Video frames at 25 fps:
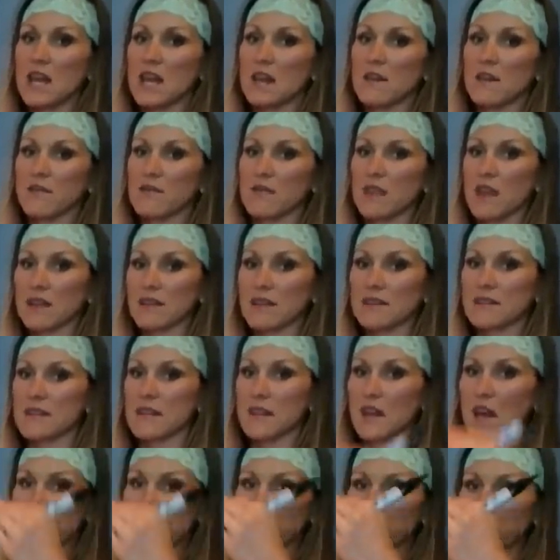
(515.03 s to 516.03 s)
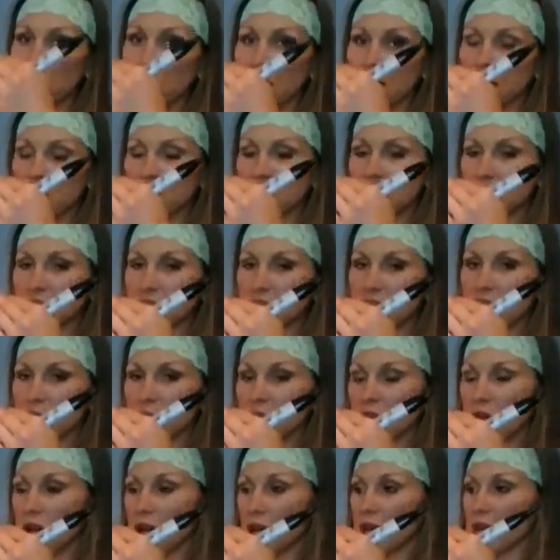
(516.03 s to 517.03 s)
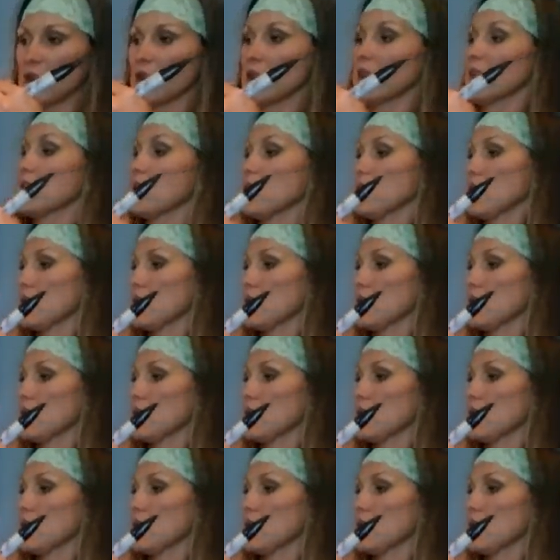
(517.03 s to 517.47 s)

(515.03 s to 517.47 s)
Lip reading: if that's the upline or the downline,